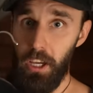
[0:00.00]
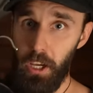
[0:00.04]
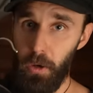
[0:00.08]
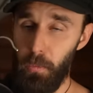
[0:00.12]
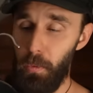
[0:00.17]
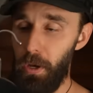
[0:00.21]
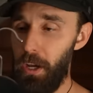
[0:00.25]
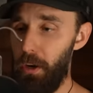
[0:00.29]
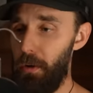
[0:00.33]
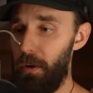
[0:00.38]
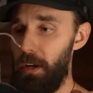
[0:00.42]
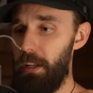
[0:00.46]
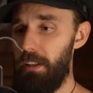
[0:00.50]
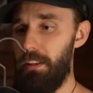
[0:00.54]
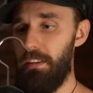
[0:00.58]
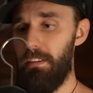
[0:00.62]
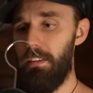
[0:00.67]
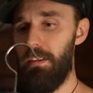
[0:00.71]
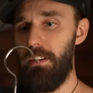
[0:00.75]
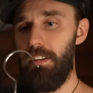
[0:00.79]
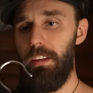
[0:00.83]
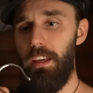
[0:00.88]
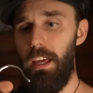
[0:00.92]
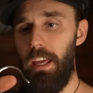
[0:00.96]
wear
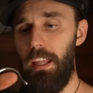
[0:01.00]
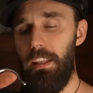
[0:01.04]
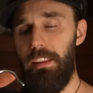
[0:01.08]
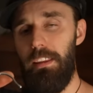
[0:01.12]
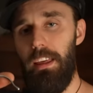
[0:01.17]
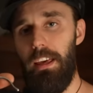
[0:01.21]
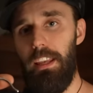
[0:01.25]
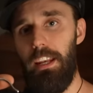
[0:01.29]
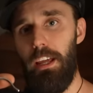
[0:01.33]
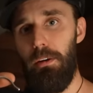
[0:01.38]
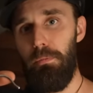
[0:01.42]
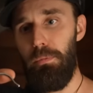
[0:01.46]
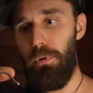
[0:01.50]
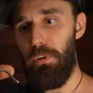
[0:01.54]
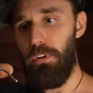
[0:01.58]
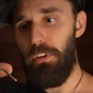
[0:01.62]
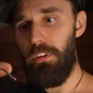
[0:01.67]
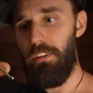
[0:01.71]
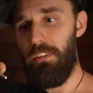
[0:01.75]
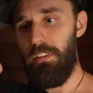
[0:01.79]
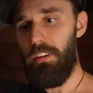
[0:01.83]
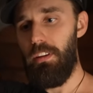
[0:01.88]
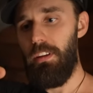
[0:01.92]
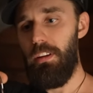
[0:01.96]
it, and then I put
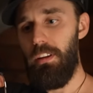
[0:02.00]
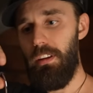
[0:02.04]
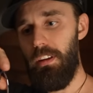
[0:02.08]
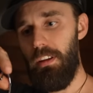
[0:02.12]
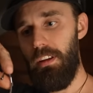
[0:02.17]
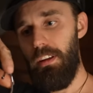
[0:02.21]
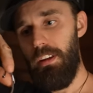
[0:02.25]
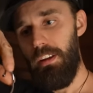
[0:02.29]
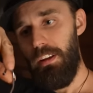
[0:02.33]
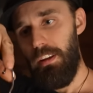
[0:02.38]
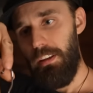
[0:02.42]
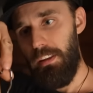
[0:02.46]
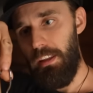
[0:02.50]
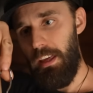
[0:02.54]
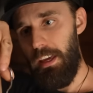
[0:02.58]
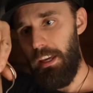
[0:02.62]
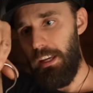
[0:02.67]
the